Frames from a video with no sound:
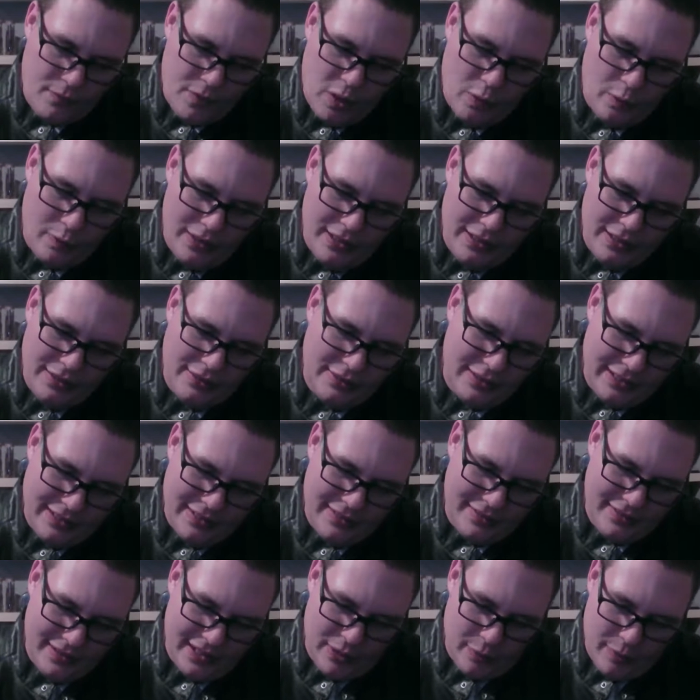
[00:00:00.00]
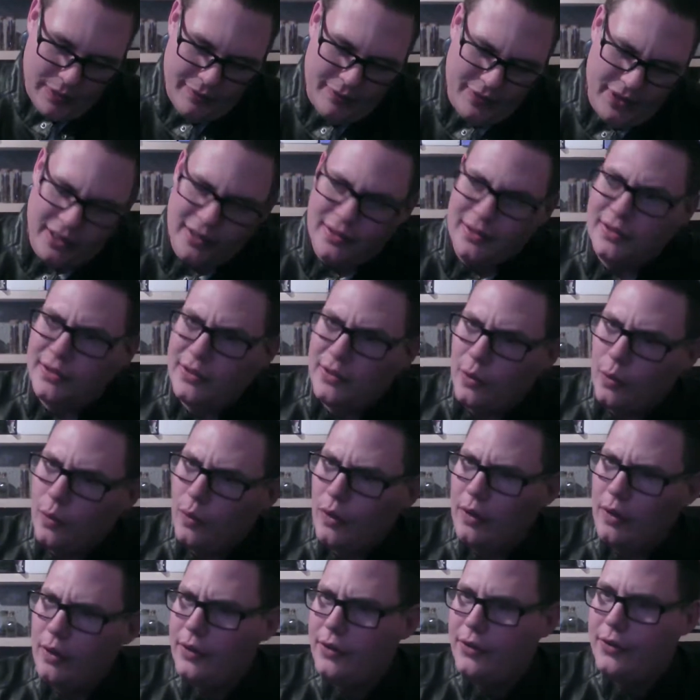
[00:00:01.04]
Well, let's see. We've done
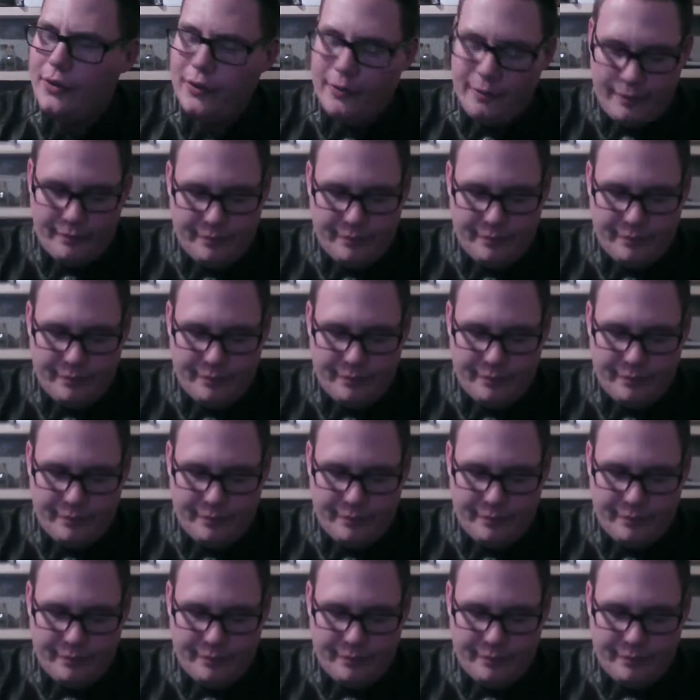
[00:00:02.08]
swords.